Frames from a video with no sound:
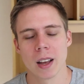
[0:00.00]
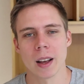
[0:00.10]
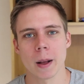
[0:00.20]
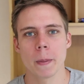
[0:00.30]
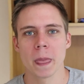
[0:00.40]

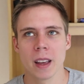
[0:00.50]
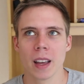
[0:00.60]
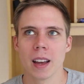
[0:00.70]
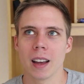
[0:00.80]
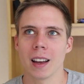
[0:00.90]

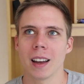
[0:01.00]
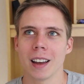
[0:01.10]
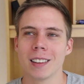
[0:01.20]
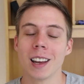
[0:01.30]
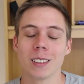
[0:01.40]

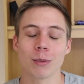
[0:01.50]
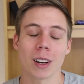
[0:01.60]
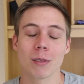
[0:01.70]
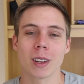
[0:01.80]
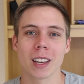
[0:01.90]
And the
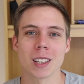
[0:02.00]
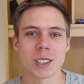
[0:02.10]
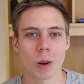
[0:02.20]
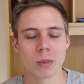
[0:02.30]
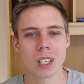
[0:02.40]
funny thing is,
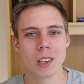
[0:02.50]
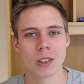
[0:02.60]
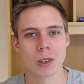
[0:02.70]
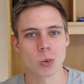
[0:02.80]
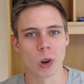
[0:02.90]
some
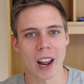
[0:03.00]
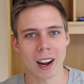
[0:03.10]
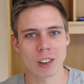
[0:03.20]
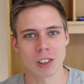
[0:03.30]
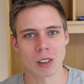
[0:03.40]
teachers will
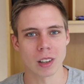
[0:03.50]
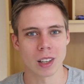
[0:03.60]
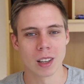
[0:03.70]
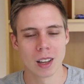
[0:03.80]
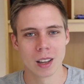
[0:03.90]

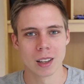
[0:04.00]
actually,